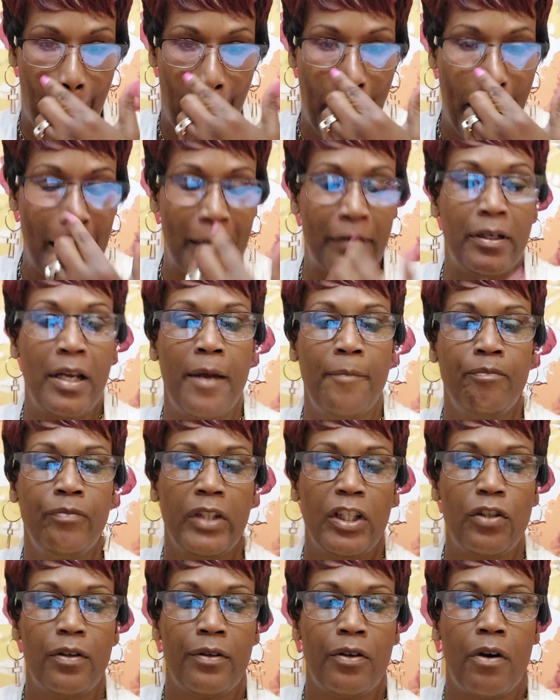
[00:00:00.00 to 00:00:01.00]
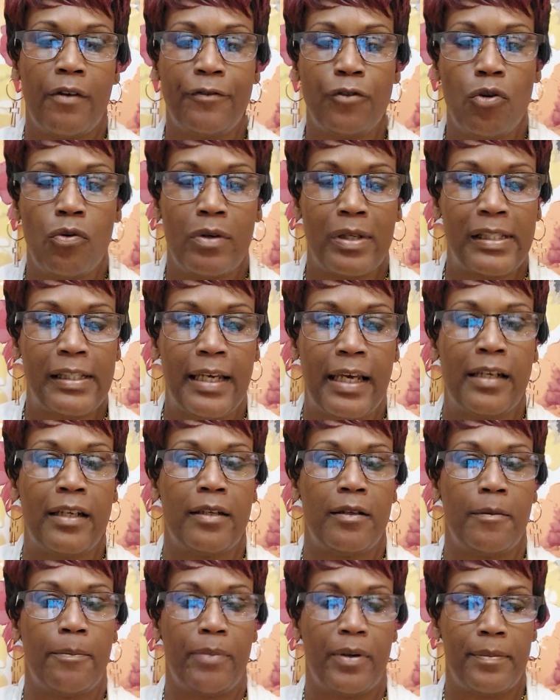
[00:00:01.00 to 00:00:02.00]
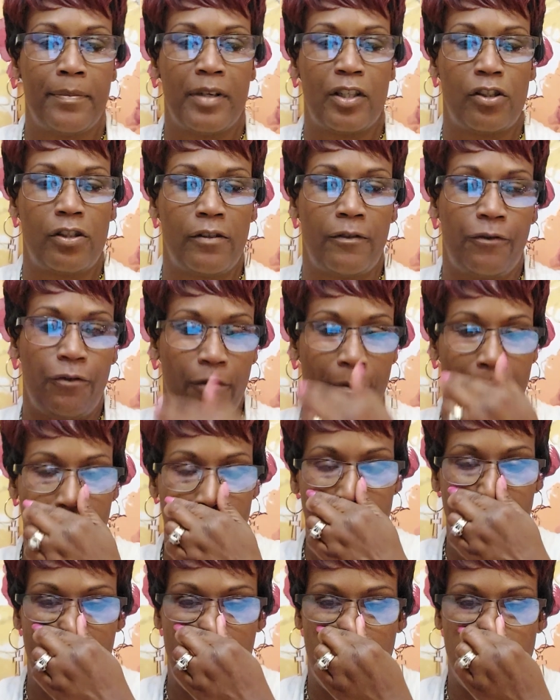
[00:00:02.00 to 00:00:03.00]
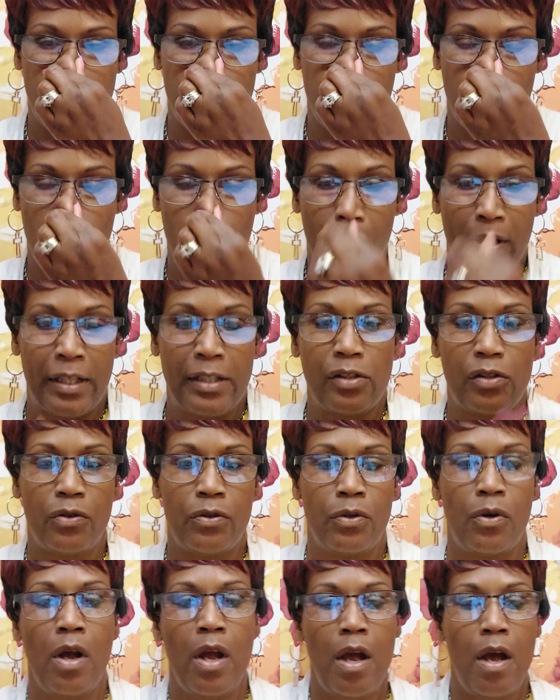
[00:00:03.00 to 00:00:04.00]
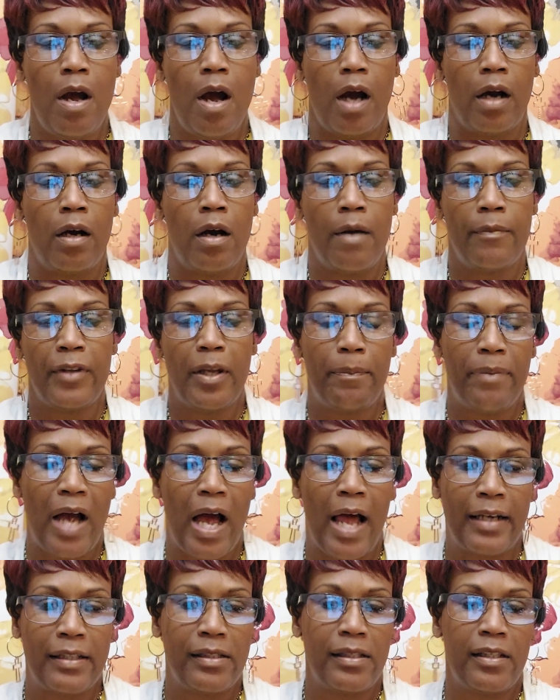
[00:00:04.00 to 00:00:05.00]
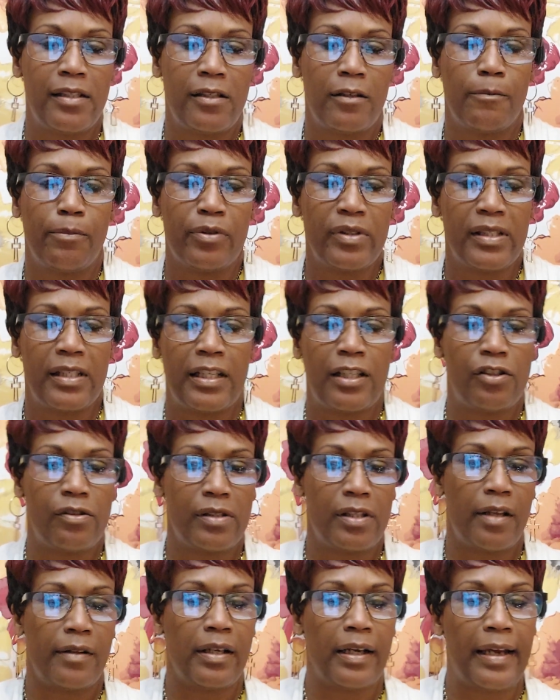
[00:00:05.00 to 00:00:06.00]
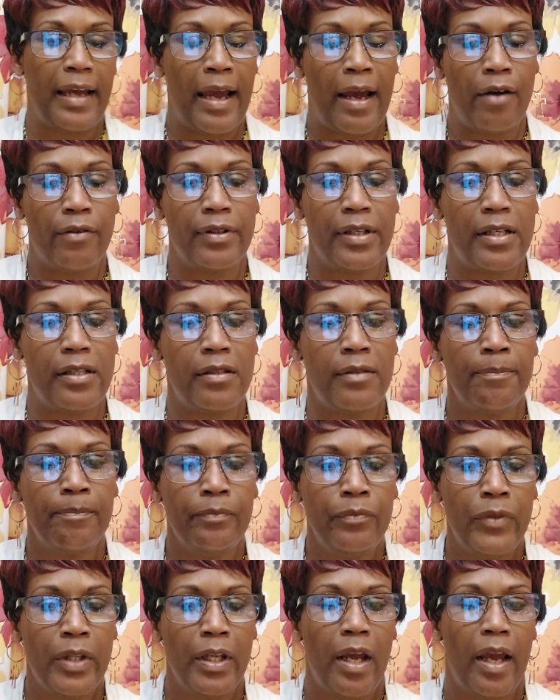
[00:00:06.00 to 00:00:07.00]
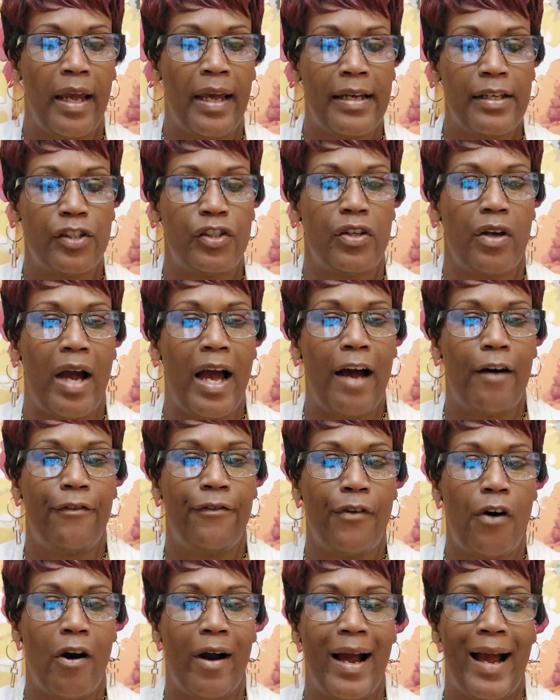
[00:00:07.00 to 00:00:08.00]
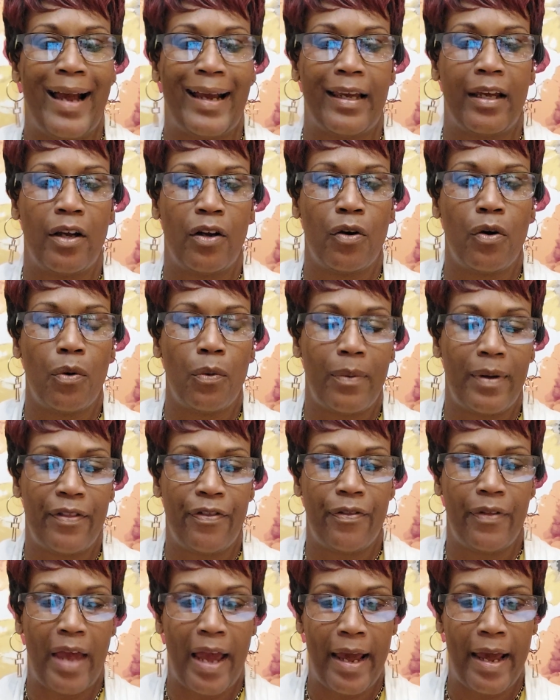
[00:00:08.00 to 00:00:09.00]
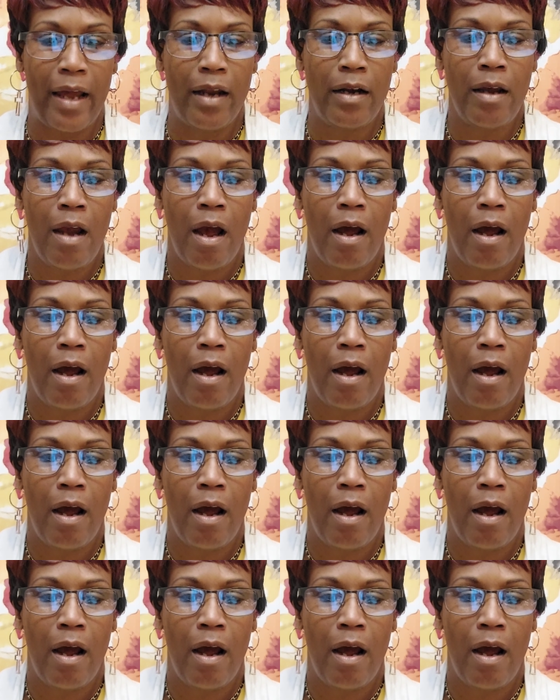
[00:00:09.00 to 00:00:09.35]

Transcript: And, of course, getting the permission from the parents according to the policies and procedures of the counties as to how far I can go with that.